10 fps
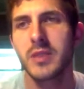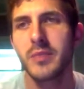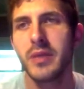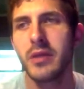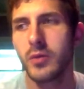
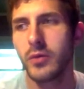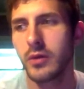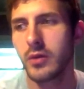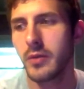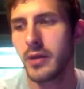speed through it
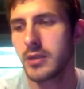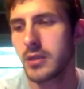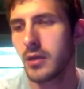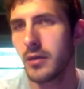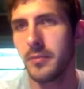a little bit,
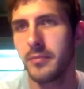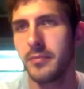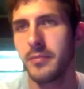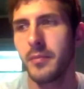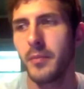but
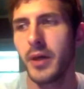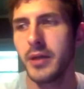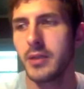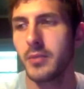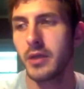I'm
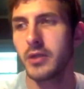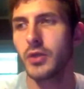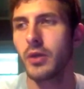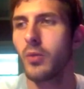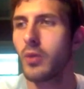gonna get a
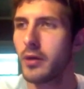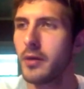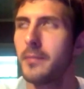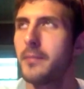drink of water.